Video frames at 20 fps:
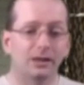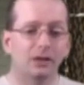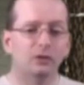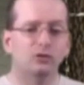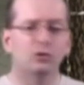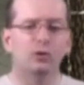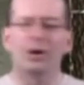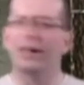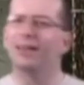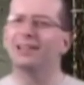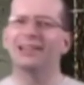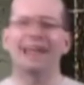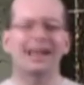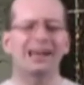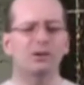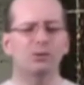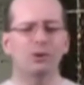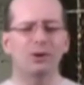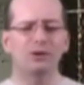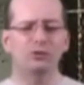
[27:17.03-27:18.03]
So a
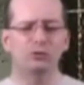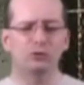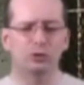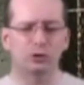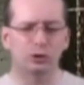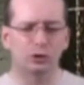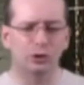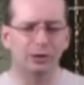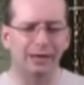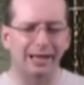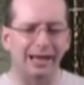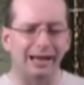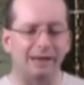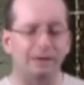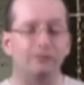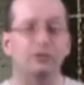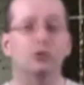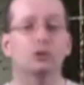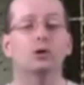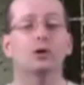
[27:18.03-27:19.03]
lot of ways you could look at it.
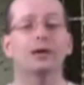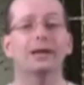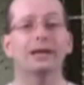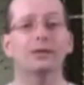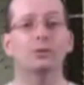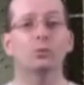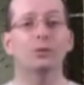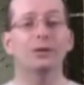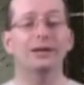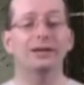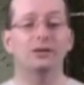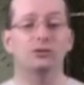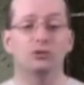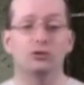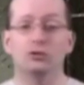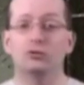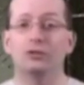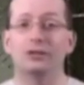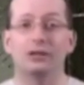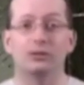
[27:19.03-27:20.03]
If you look at wheat
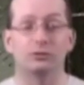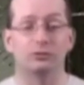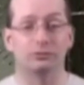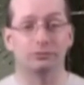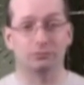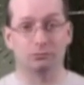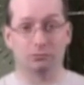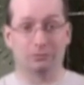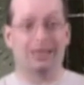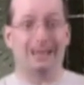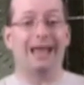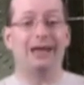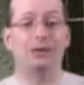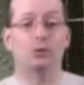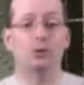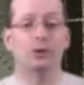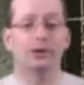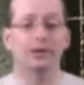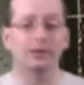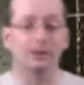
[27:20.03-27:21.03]
just as an
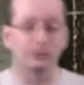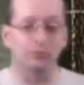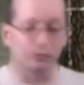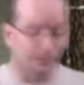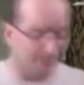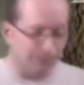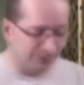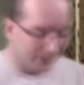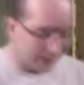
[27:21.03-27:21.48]
organism,